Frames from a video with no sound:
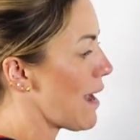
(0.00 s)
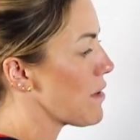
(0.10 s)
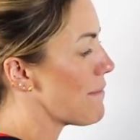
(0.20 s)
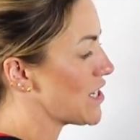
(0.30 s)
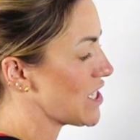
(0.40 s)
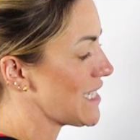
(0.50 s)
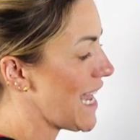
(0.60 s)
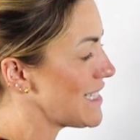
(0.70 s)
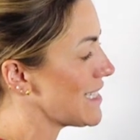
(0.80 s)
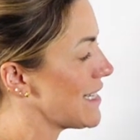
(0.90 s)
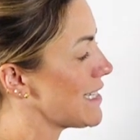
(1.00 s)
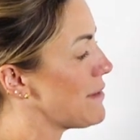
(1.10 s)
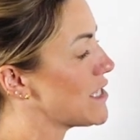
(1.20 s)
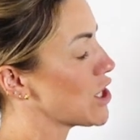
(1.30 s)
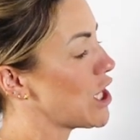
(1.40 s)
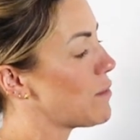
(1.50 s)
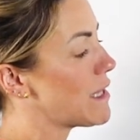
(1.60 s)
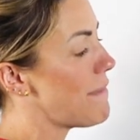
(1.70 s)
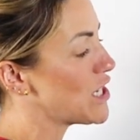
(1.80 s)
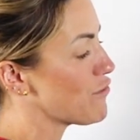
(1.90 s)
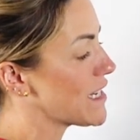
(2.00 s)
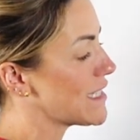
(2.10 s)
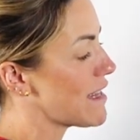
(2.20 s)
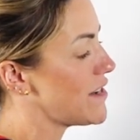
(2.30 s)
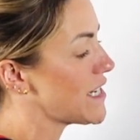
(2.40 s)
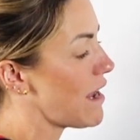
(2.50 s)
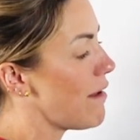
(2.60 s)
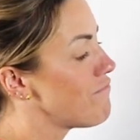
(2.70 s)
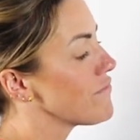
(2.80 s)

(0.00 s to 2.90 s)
and we measured 10 centimetre cube with the measuring cylinder.